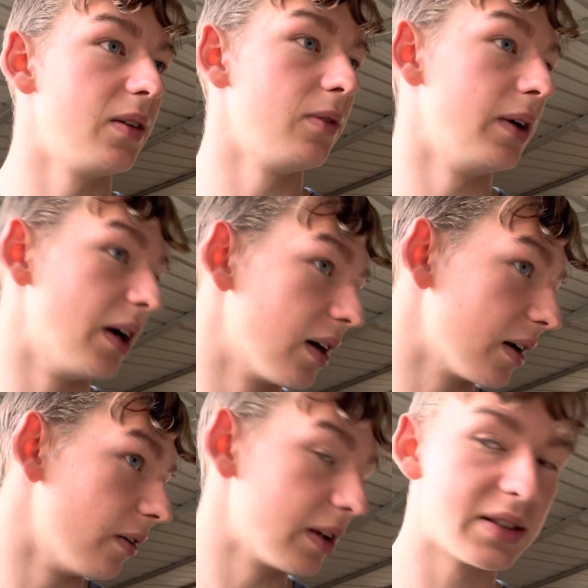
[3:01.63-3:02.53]
we are
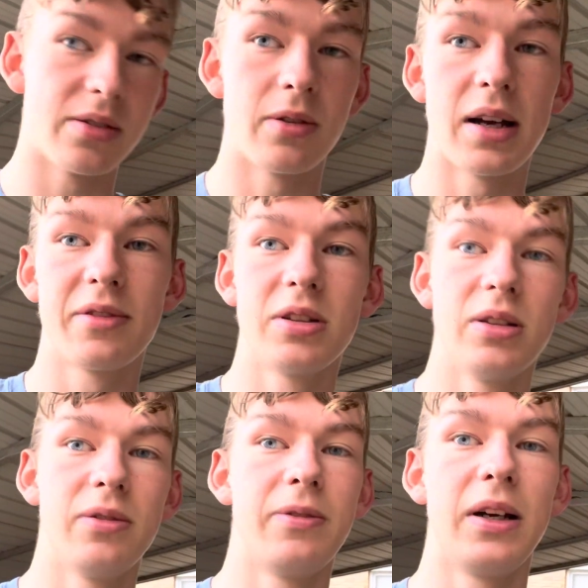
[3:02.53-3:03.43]
going to have to
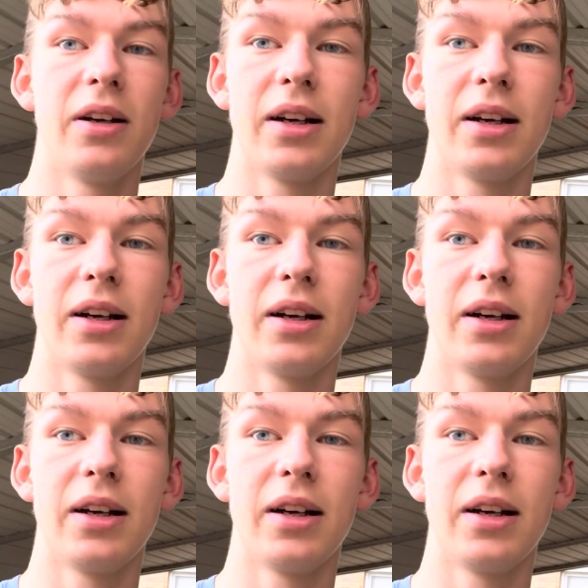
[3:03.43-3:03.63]
figure it